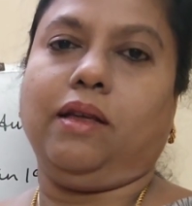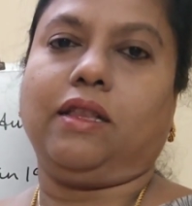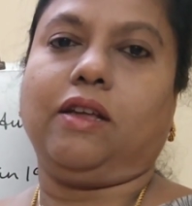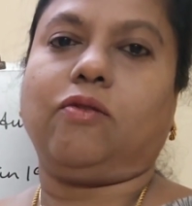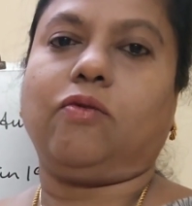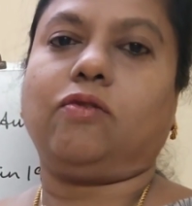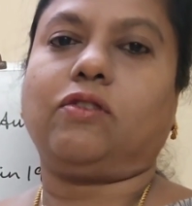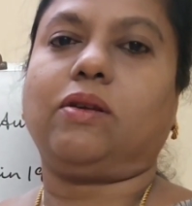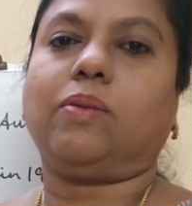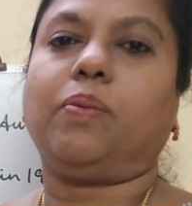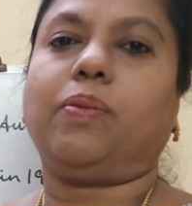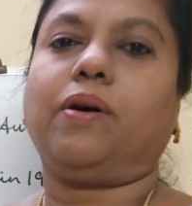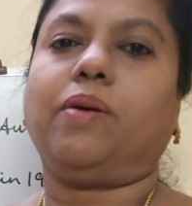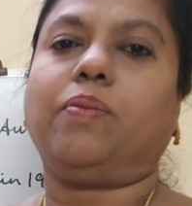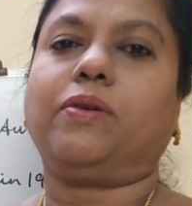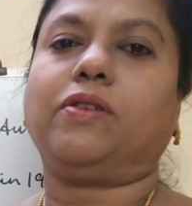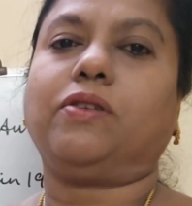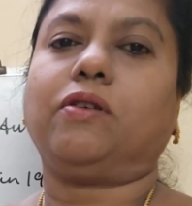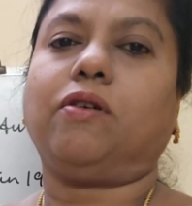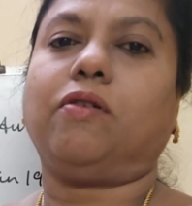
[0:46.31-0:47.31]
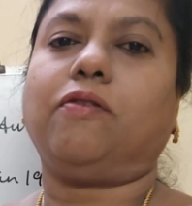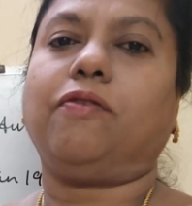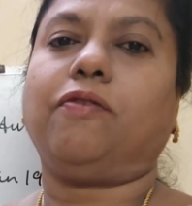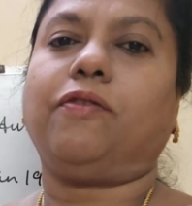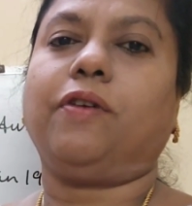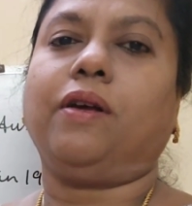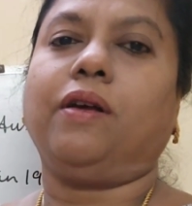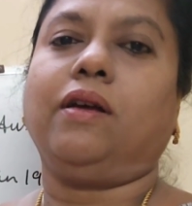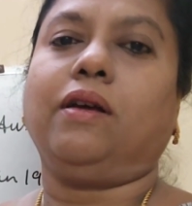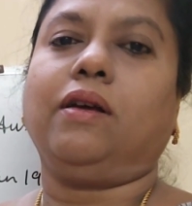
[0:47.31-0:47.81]
That was the purpose of
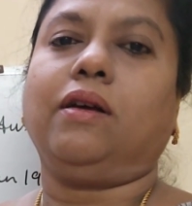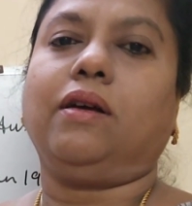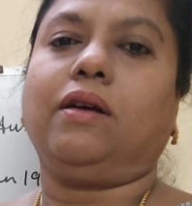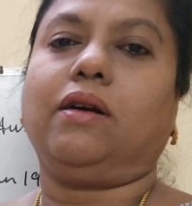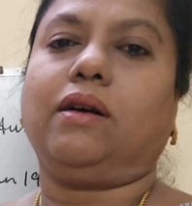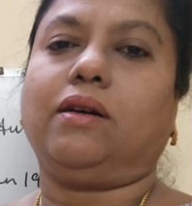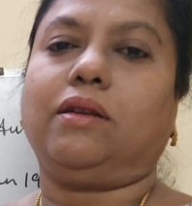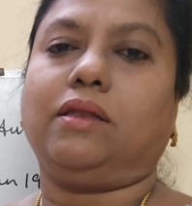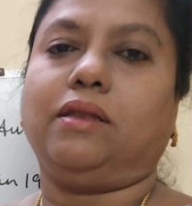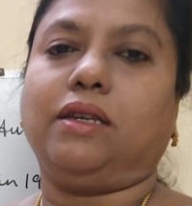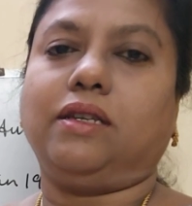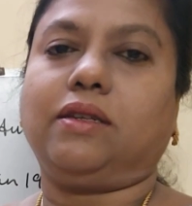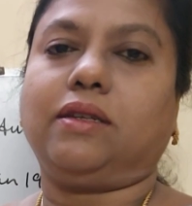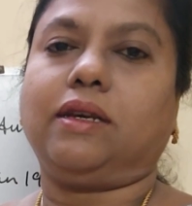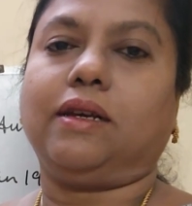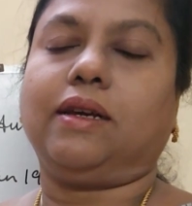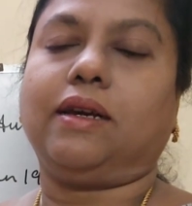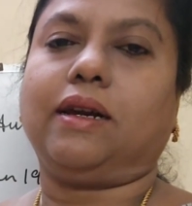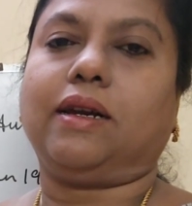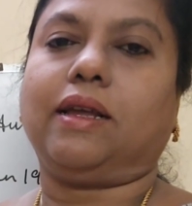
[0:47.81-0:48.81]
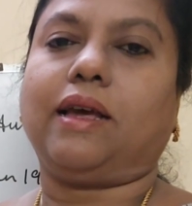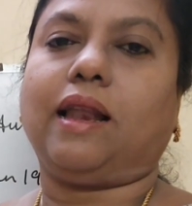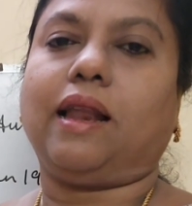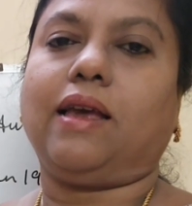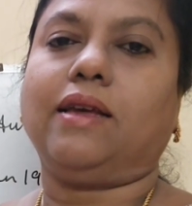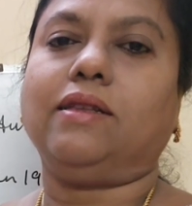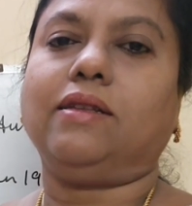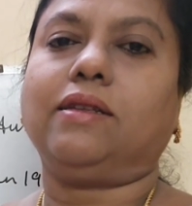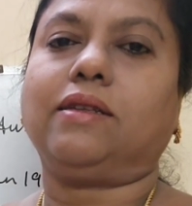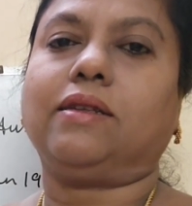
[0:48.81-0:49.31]
this secret
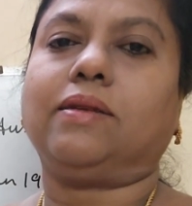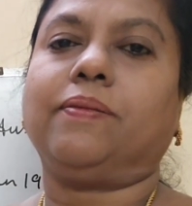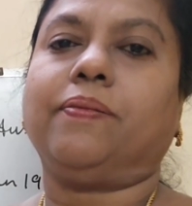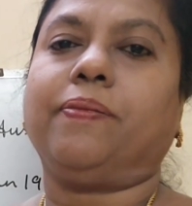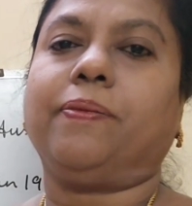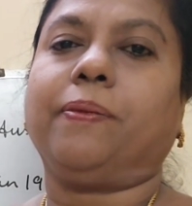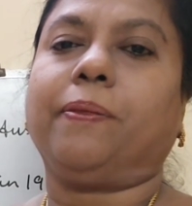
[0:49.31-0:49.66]
alliance.